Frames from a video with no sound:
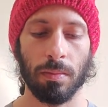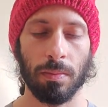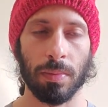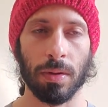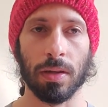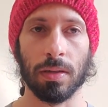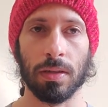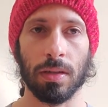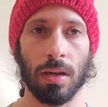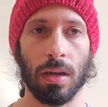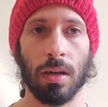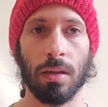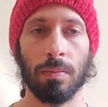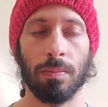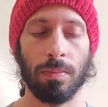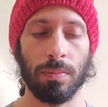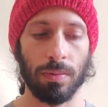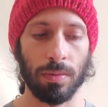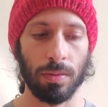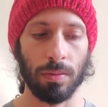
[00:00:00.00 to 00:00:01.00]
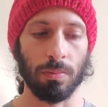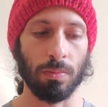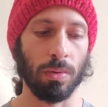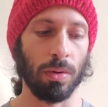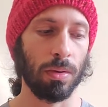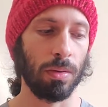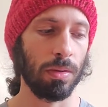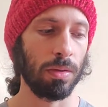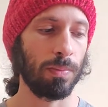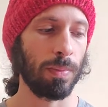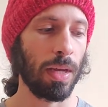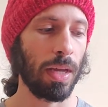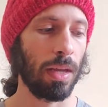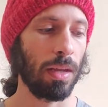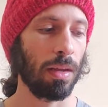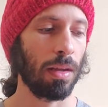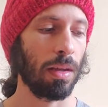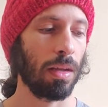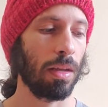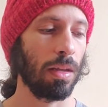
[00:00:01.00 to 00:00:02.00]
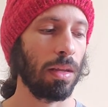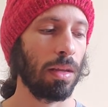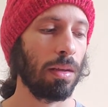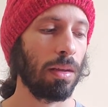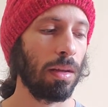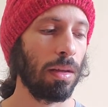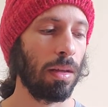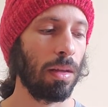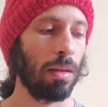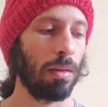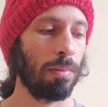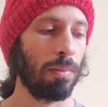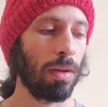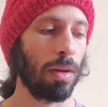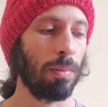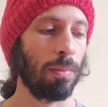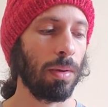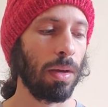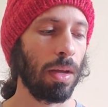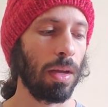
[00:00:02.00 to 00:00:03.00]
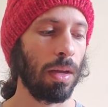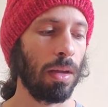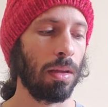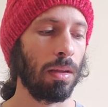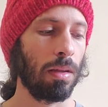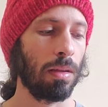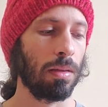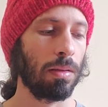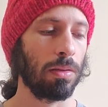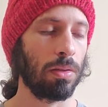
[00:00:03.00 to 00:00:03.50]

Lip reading: because it all, what is one of my